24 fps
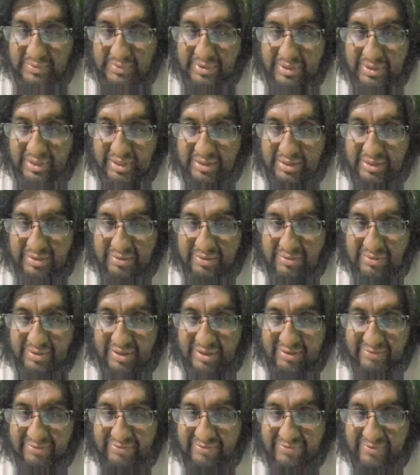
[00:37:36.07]
And you
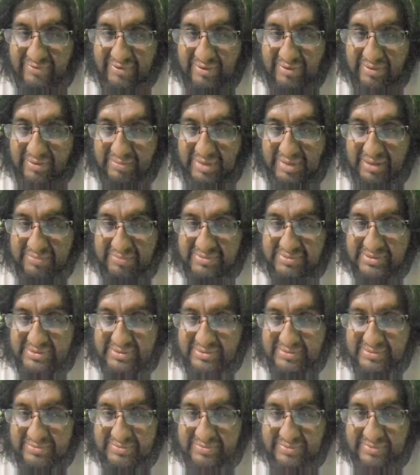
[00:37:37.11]
have
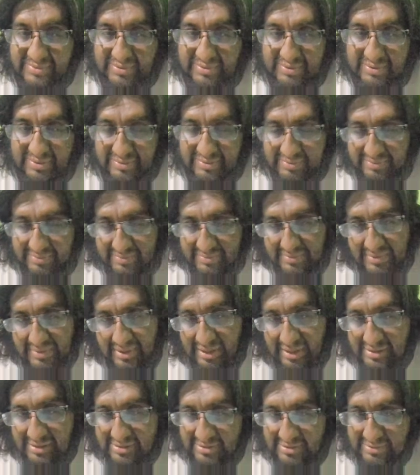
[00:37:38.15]
maps
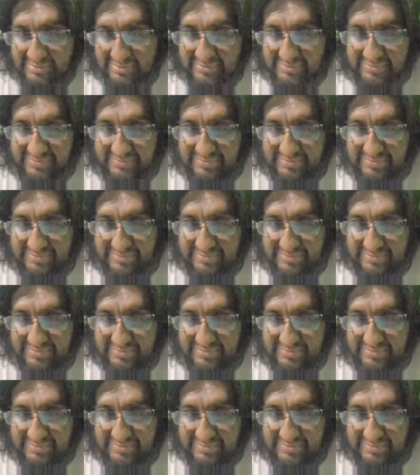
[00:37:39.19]
also.